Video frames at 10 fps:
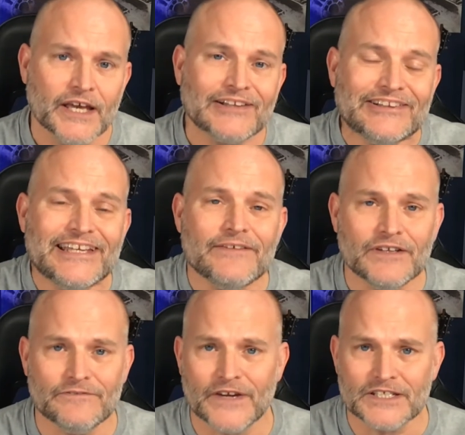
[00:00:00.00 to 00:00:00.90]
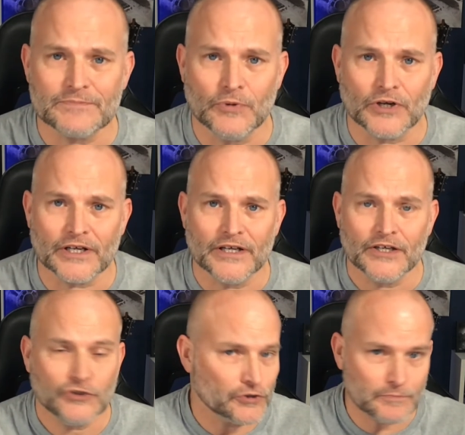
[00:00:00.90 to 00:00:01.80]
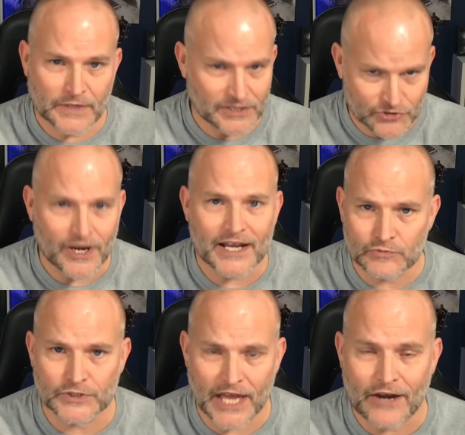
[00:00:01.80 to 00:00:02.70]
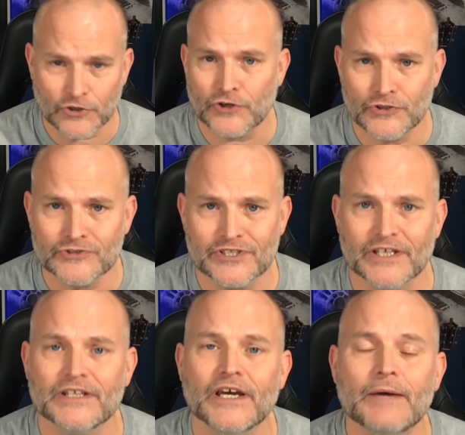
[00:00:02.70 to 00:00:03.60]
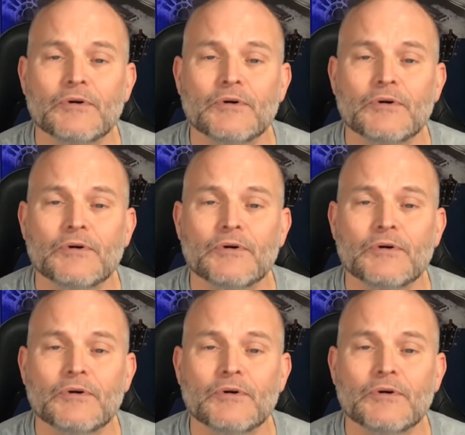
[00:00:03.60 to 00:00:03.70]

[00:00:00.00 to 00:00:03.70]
Leaving Facebook, you're being tracked with how you're using it.